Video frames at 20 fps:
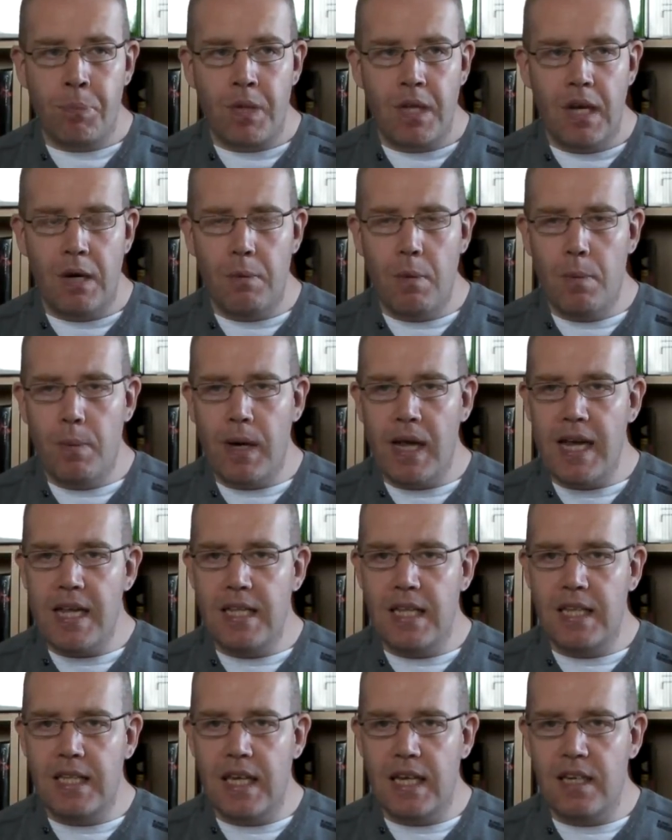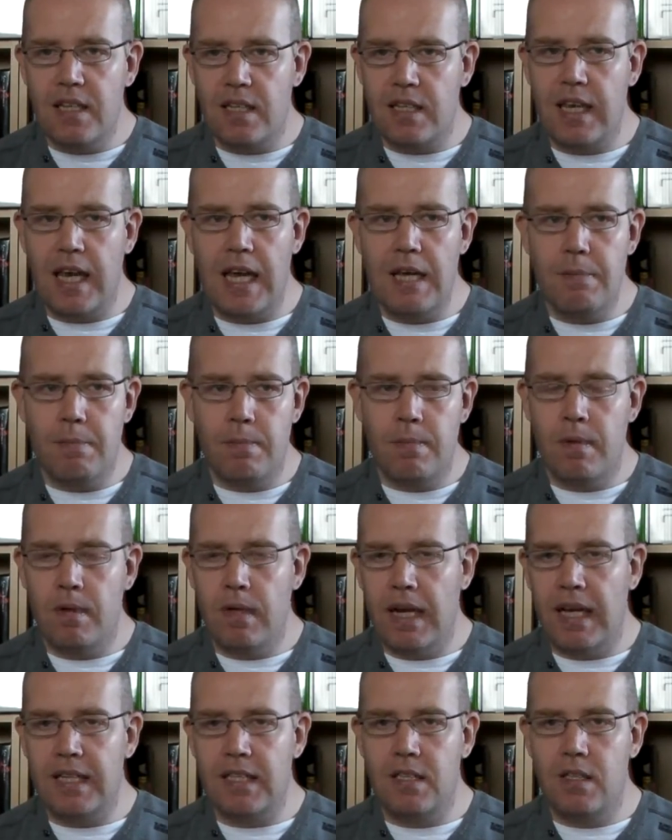I've been playing near the end of the game
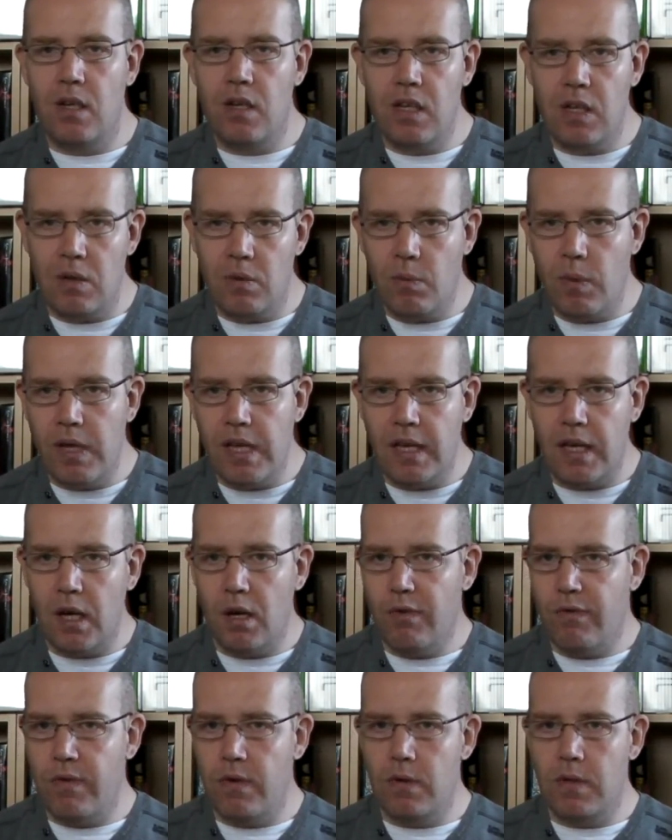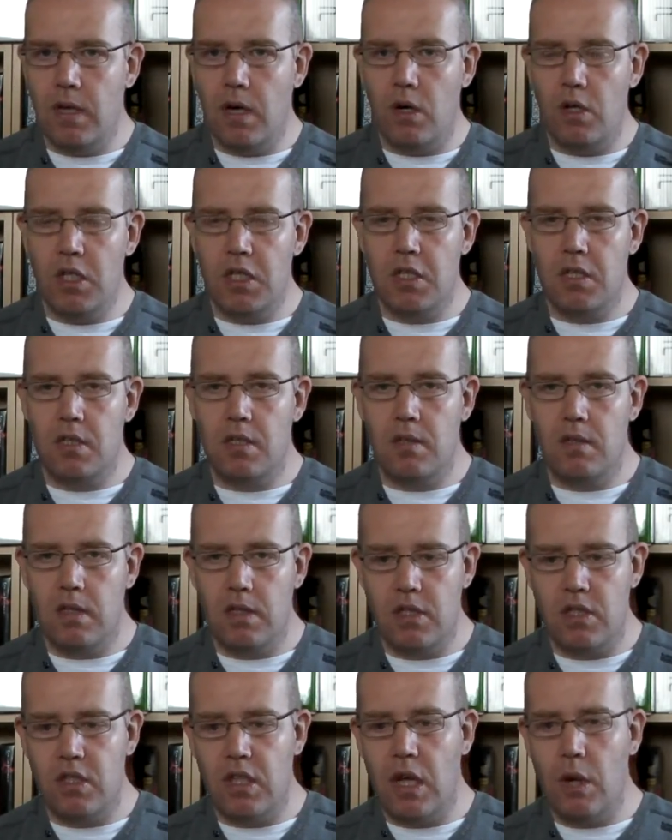last night, where you go through the ice, the
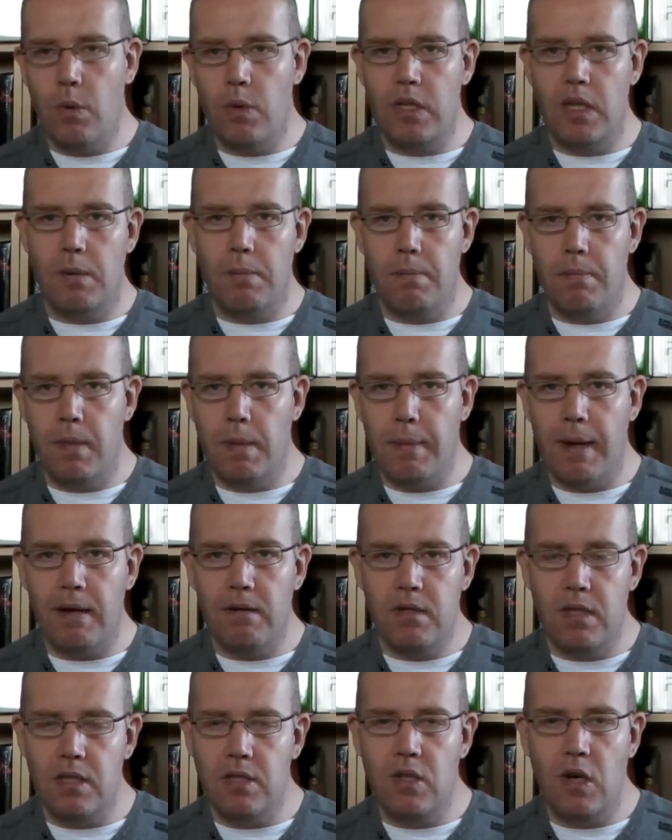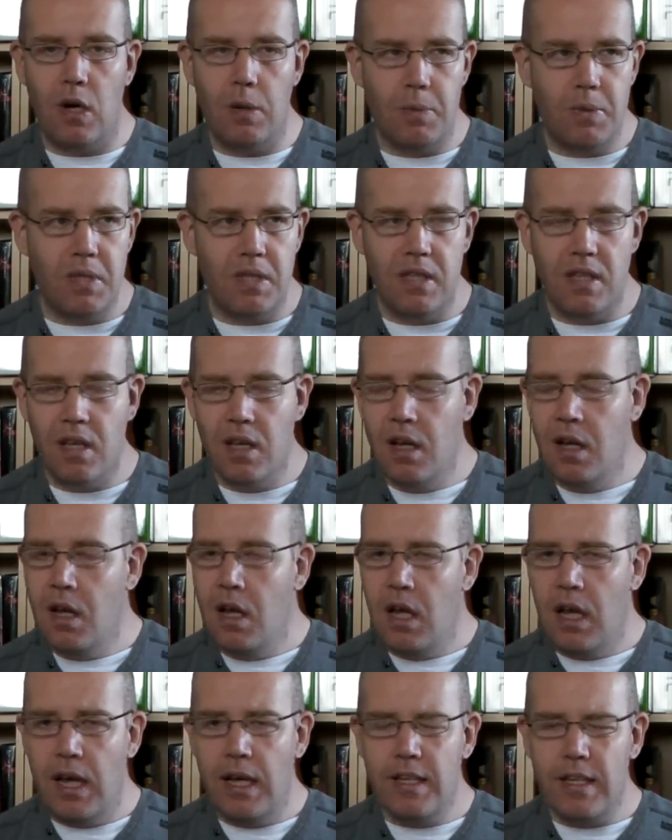snow and the mountaintops, and
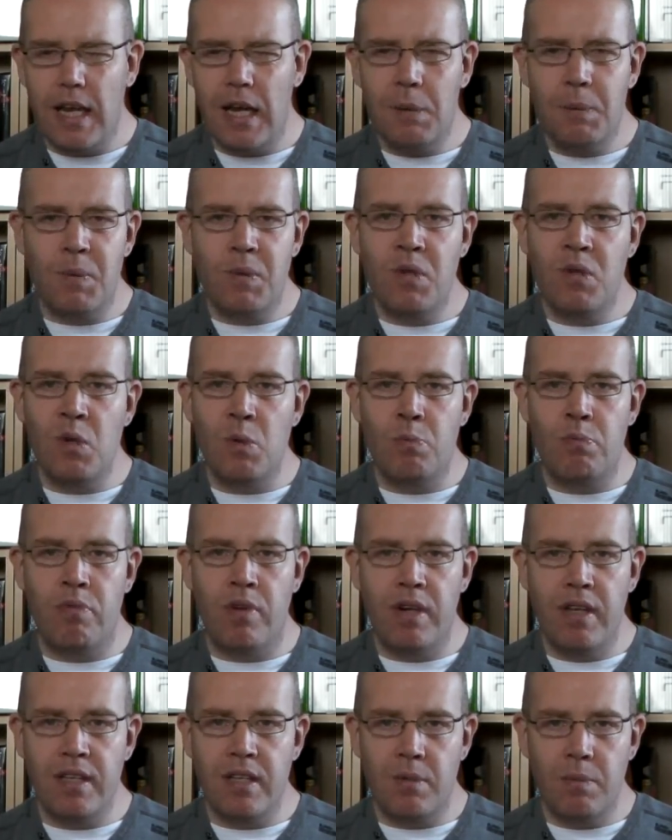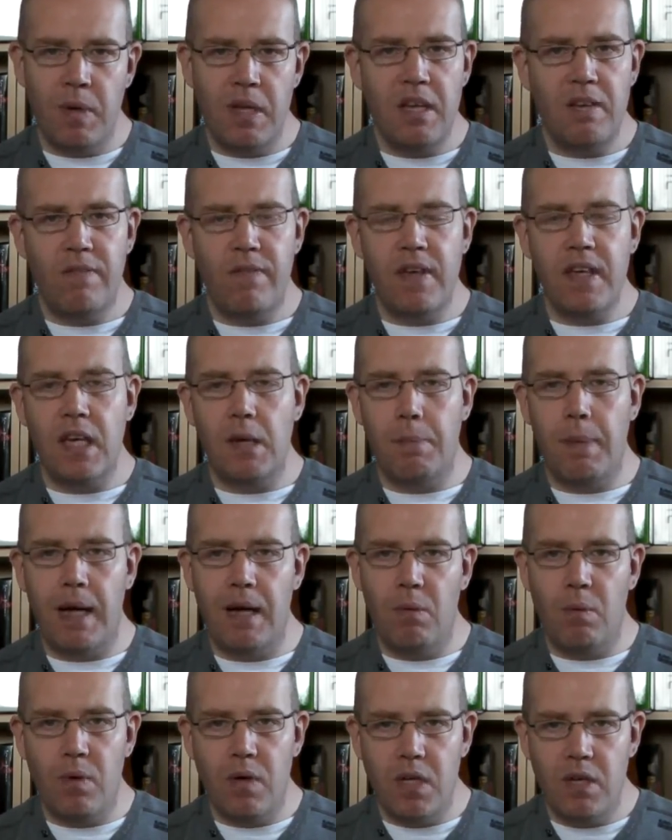it's absolutely brilliant. And when you think
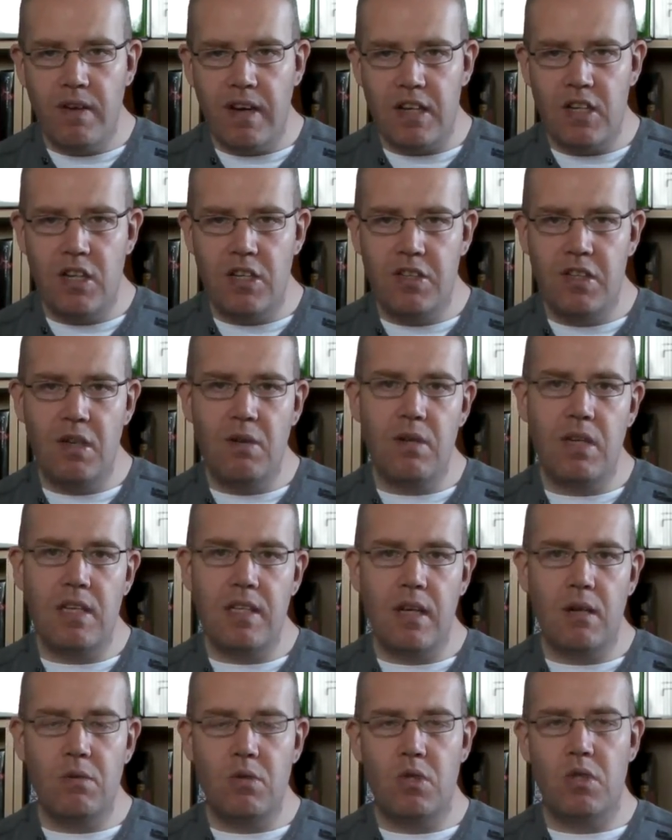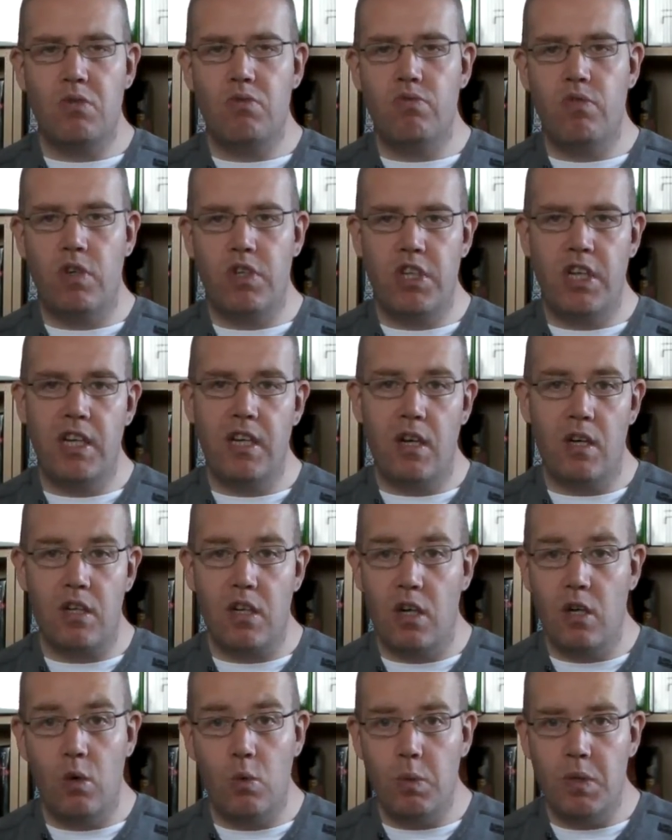about what you're actually doing, you don't just rush in like
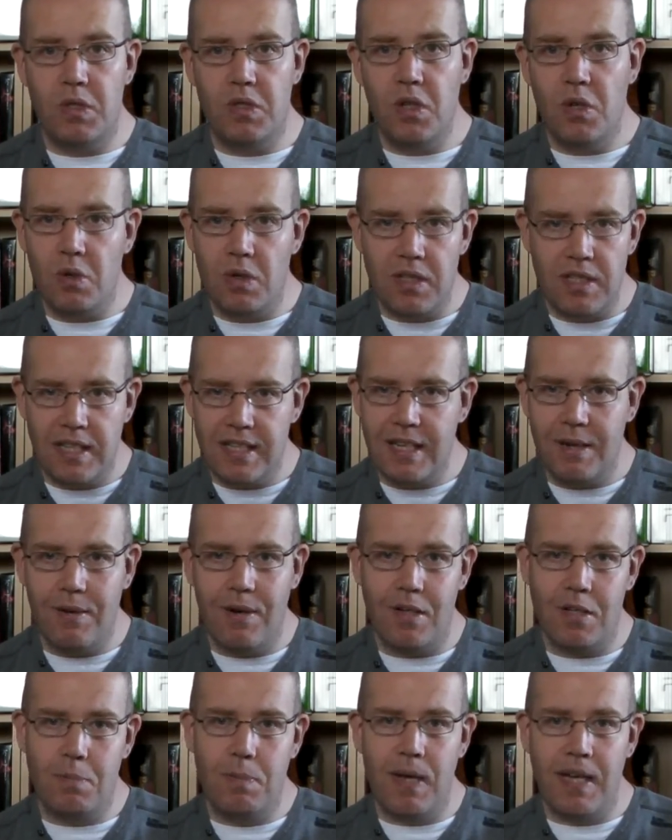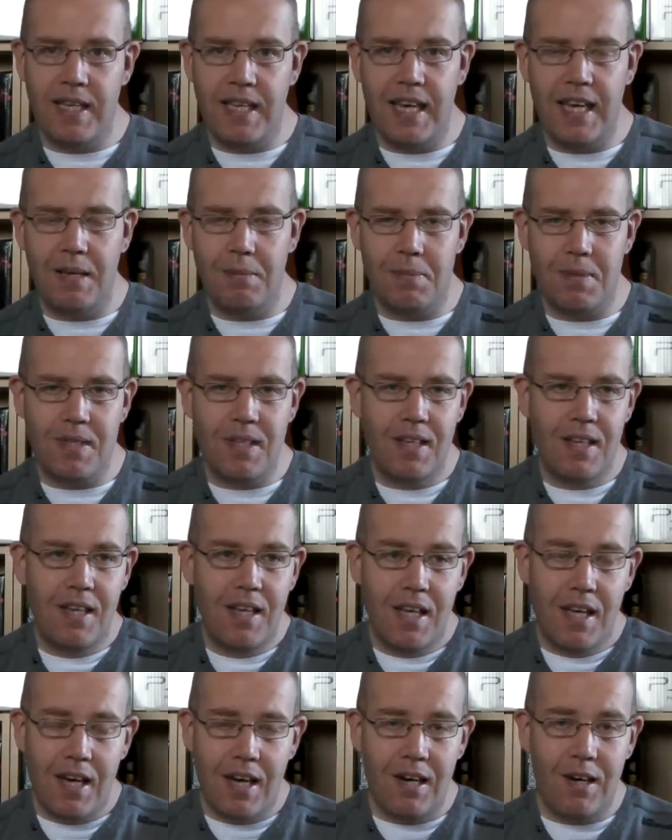I always do, because that's how I like to play games.
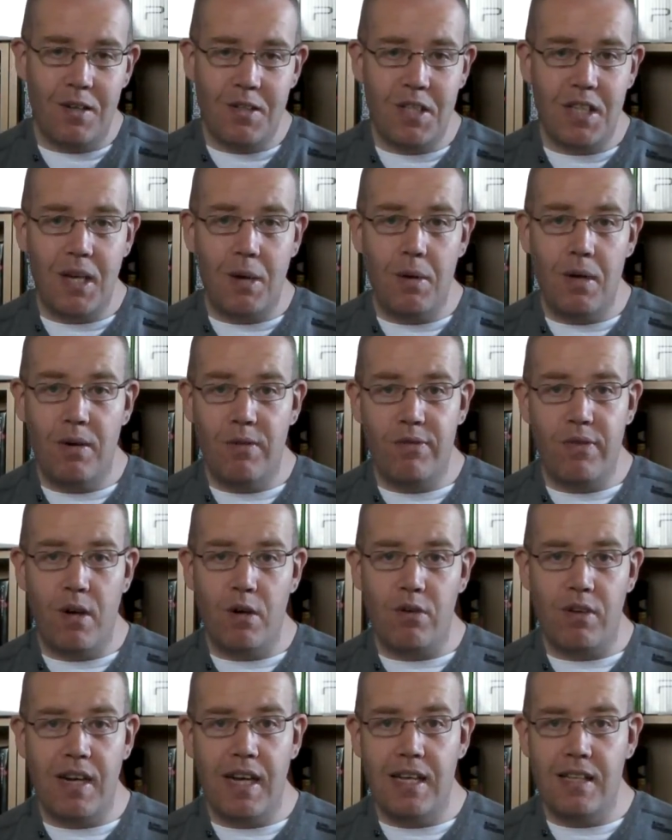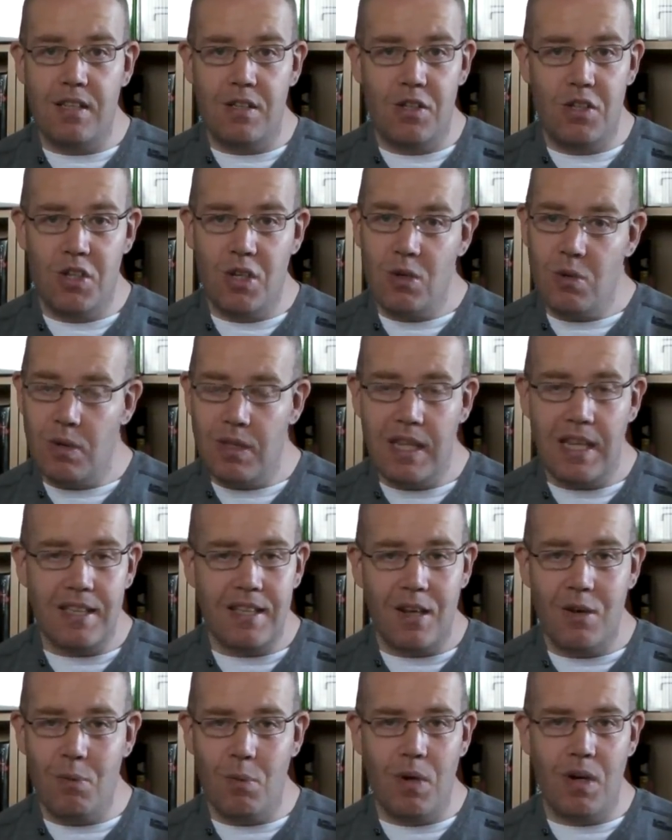I like to go in and throw grenades and shoot, and that
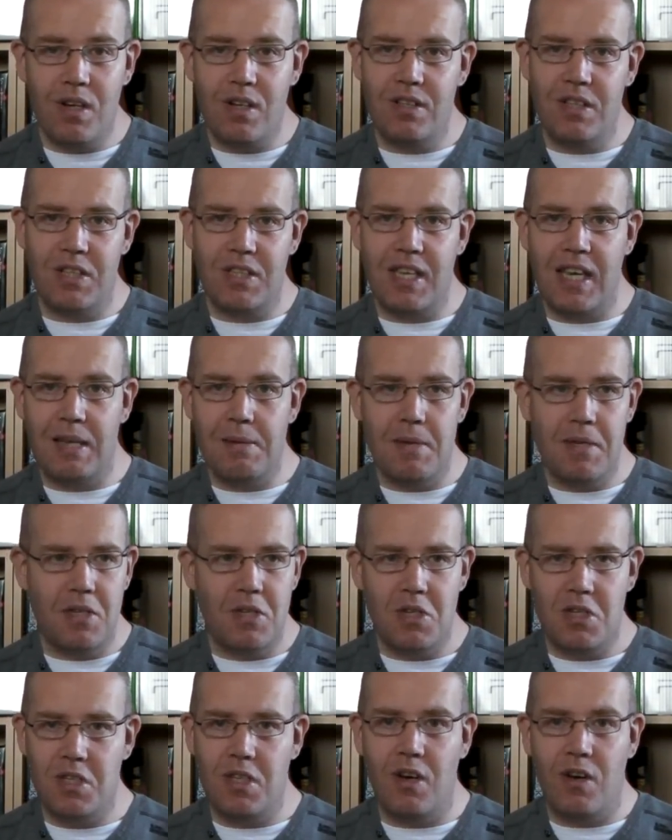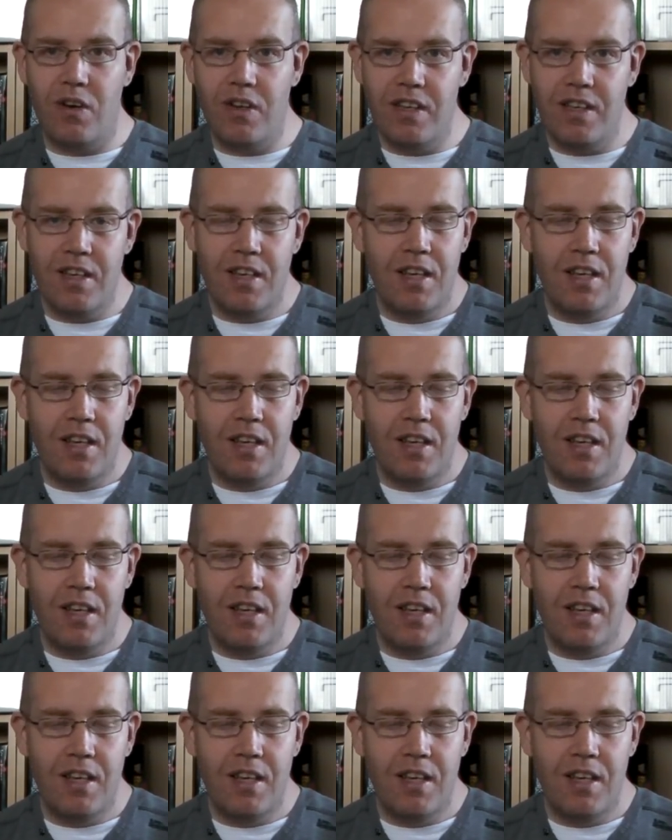don't work on this game, you just die.